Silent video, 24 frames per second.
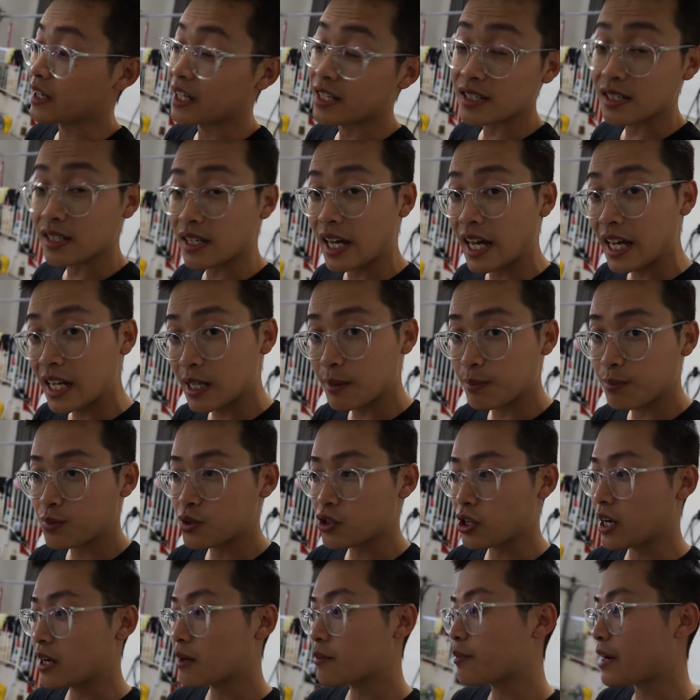you guys end up
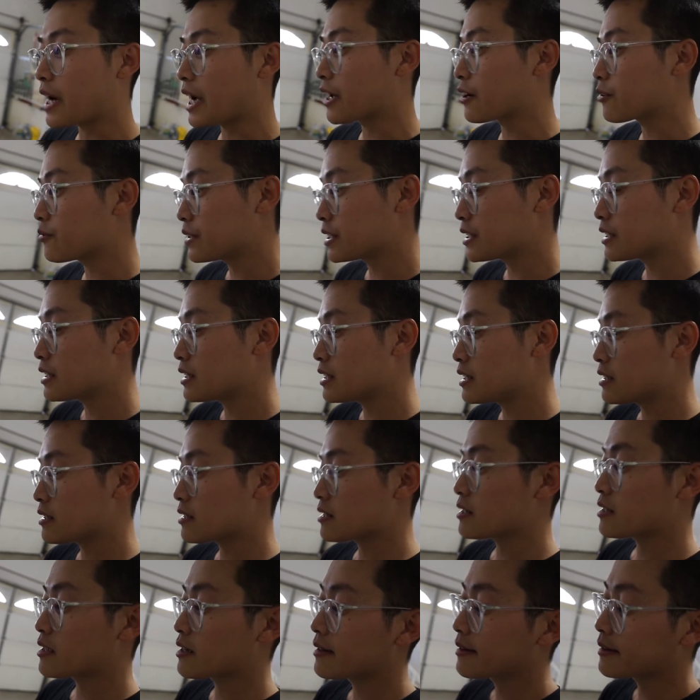buying one of
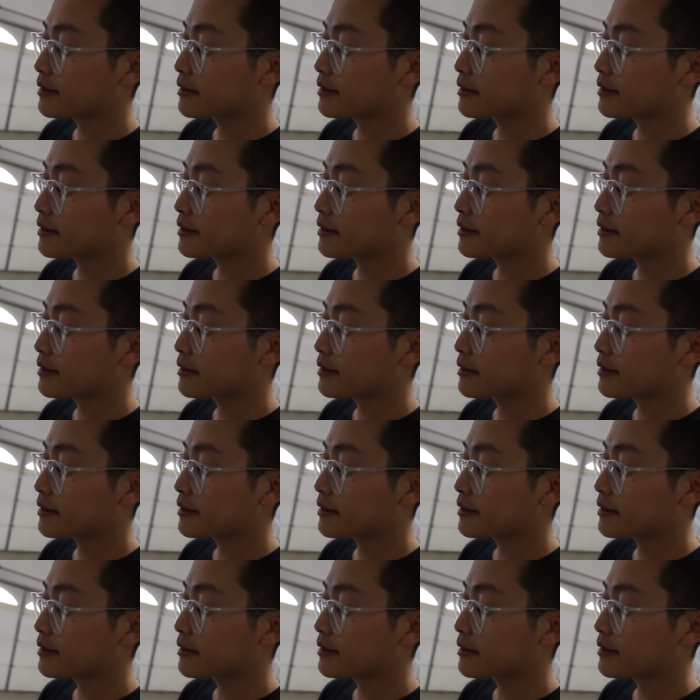these,